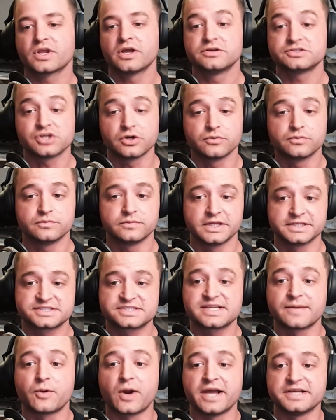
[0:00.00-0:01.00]
So let's
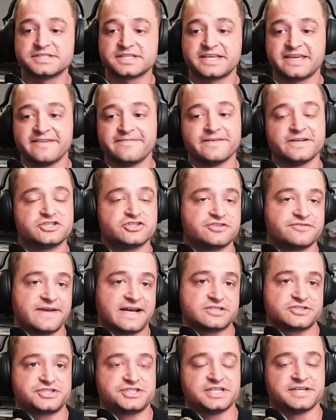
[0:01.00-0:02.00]
summarize the key features of
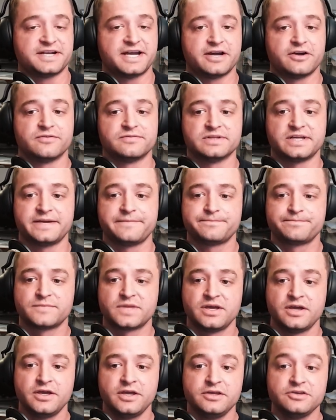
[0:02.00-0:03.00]
Azure CNI overlay.
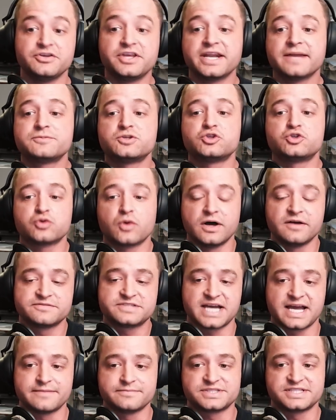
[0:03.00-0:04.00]
You get up to 12
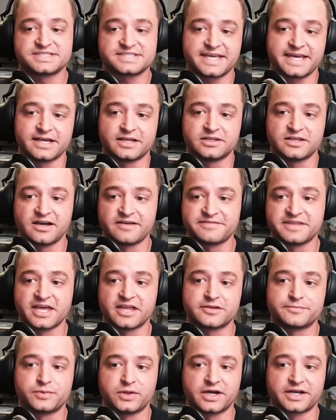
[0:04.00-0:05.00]
times the scale of the
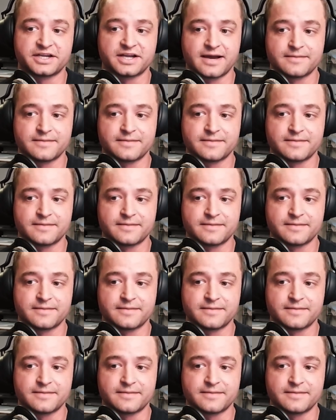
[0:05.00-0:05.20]
other plugin